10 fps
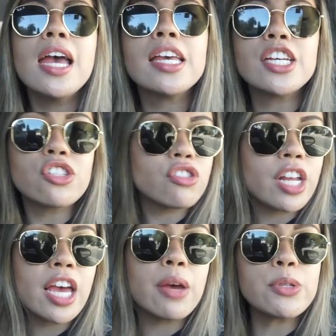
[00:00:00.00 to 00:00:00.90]

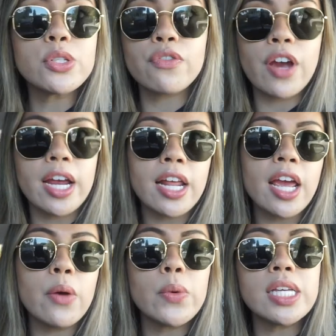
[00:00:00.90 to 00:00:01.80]
Yesterday, which was
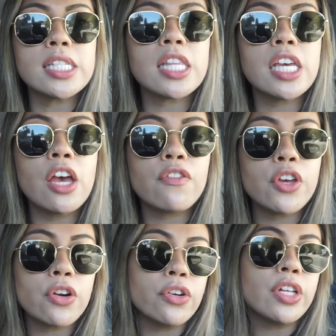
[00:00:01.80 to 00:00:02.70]
Friday, was the
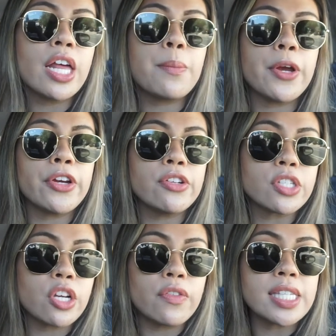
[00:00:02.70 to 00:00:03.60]
funeral and burial
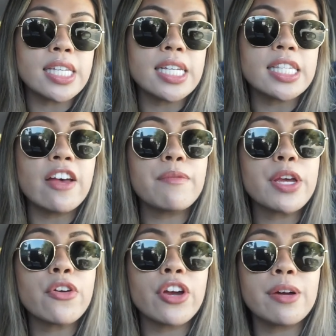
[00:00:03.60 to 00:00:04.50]
services of
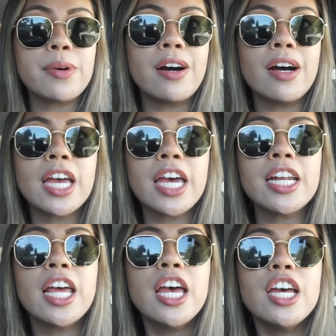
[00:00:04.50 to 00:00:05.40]
my grandma,
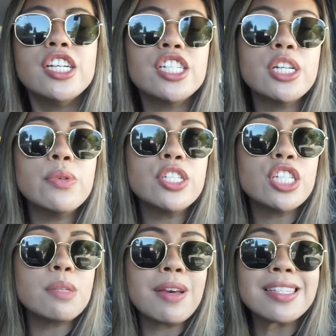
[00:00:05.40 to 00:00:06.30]
and she was
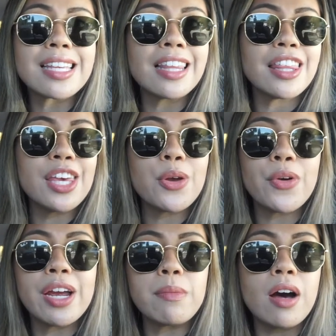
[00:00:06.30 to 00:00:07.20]
just basically the
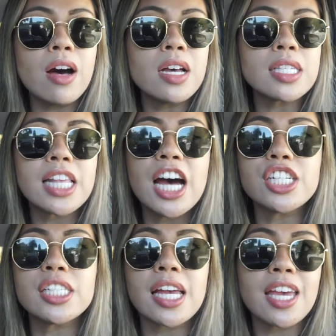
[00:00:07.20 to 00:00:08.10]
grandma
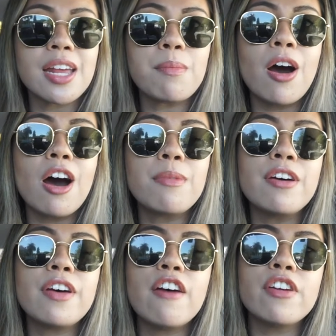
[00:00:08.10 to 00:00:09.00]
slash second mom
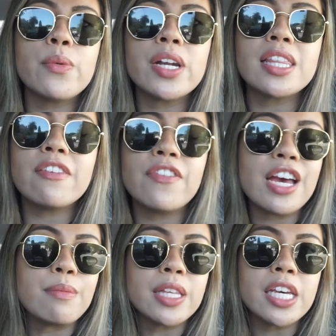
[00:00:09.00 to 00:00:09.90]
of everyone in the
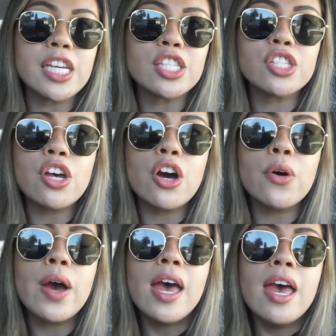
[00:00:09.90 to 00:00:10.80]
family.
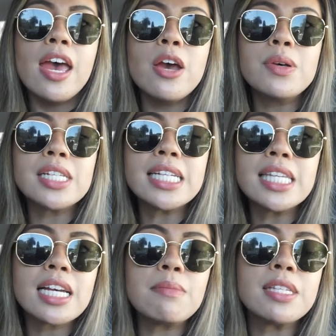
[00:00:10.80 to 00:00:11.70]
So it was nice
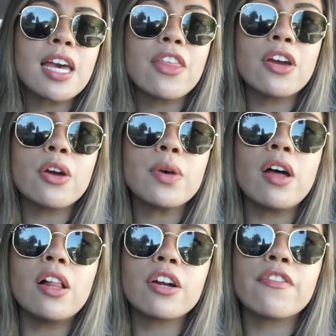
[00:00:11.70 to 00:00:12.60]
to come together with
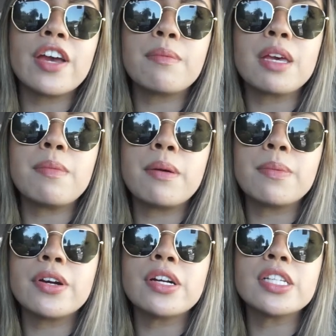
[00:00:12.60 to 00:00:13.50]
all our family
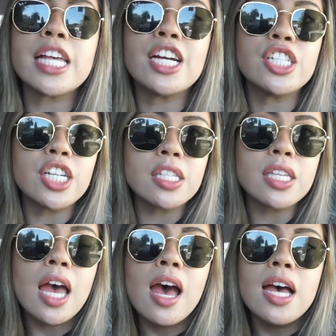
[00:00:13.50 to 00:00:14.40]
members and
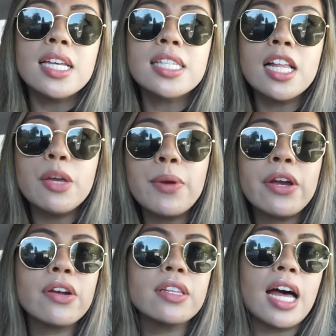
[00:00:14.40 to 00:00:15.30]
just celebrate
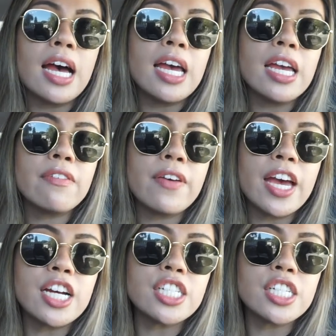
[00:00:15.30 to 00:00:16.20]
her life
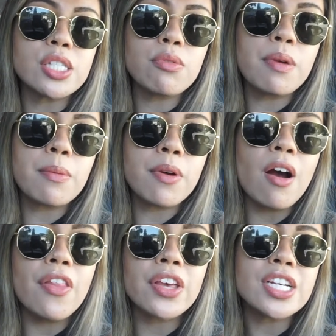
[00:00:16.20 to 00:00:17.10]
and just remember
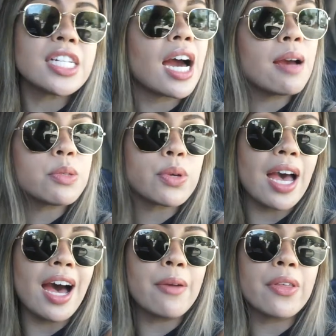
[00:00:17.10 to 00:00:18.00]
all the good times we
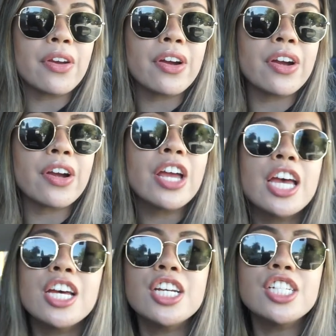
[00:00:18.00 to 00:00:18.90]
had with her.
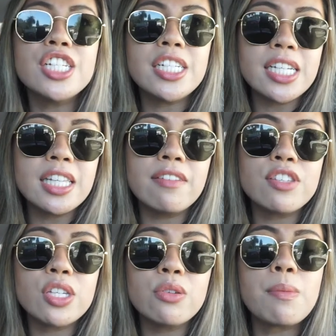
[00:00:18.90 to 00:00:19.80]
She did live
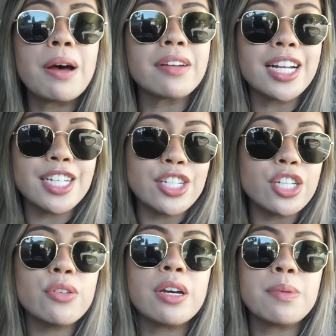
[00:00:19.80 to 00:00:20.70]
to about
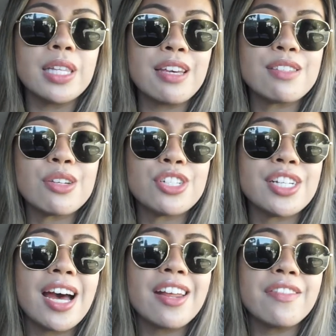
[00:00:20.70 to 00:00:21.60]
92, I believe, so she
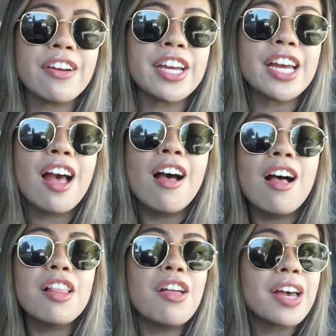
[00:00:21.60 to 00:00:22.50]
had a very
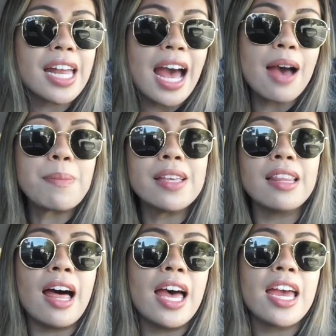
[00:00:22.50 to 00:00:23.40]
long and happy
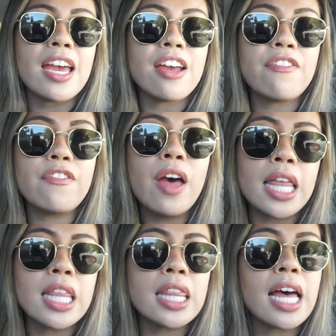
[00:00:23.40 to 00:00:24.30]
life.
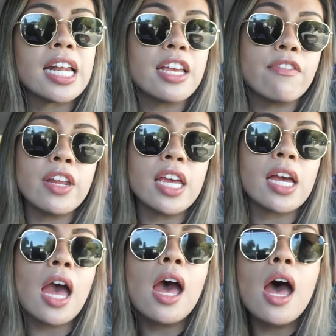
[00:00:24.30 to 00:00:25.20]
And then that
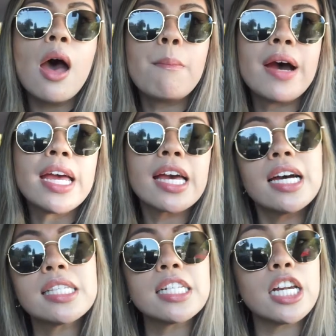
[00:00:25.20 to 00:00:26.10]
evening, my
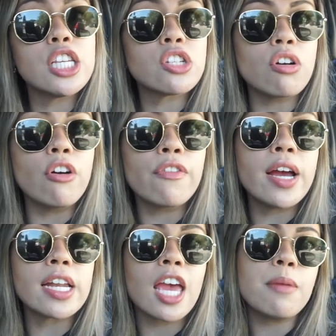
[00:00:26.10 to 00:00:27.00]
cousin and his
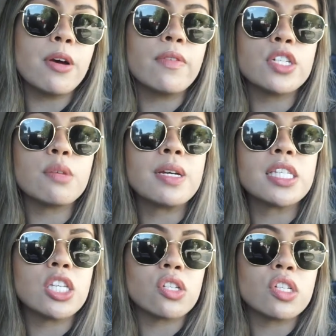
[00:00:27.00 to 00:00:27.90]
girlfriend came over to my
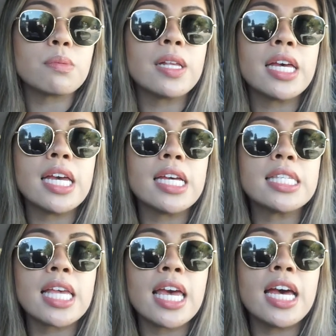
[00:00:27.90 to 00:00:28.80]
sister's
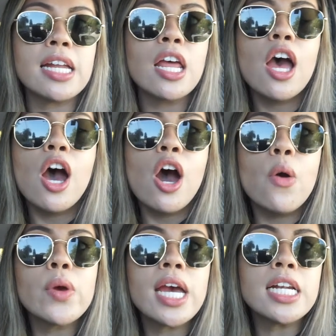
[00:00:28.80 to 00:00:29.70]
place, and
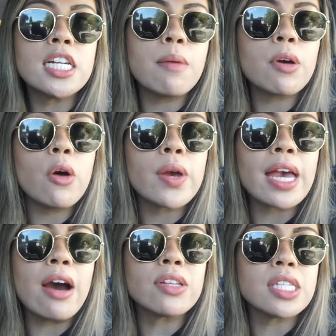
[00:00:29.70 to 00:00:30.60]
we ended up
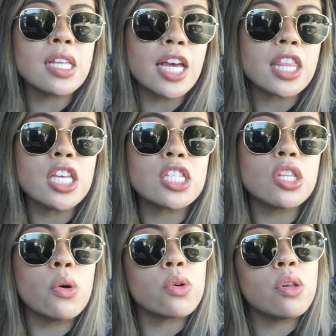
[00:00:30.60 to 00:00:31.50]
going out to like this
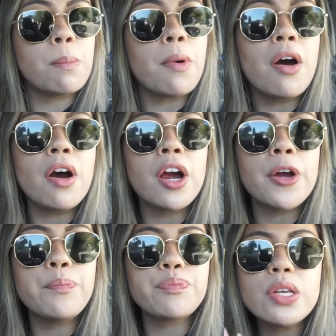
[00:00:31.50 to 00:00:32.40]
local
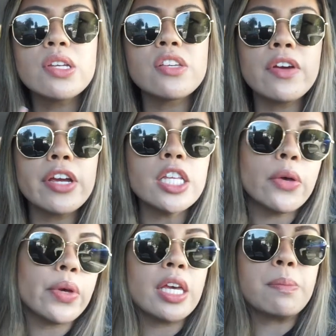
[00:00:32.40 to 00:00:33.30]
bar. It was a very
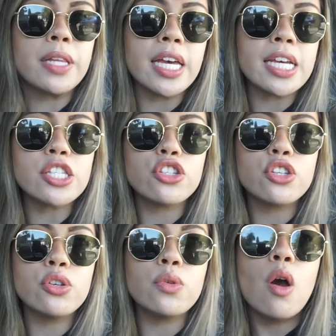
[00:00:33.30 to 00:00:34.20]
low-key place
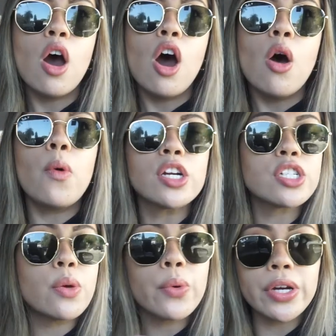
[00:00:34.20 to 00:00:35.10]
to
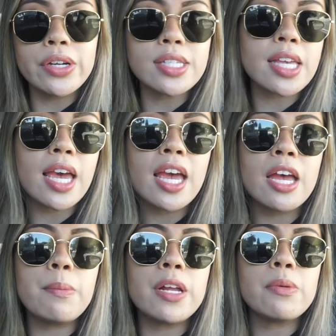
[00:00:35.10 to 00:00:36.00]
watch the Warriors
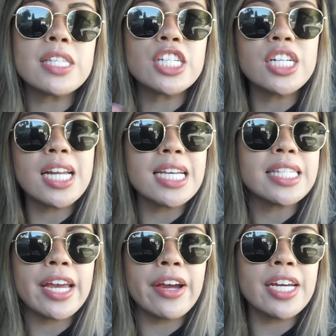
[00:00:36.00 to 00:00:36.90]
game, but it was such a
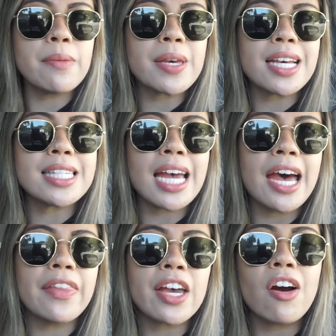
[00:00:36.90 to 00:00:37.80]
nice area because they
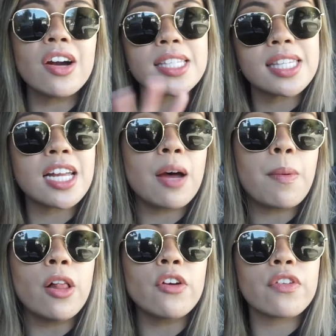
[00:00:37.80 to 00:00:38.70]
had like art set up
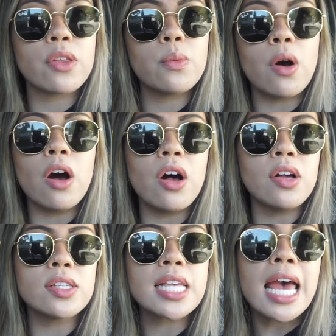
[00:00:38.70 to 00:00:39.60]
all over the
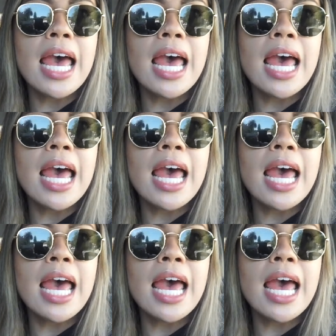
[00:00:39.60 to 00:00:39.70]
walls,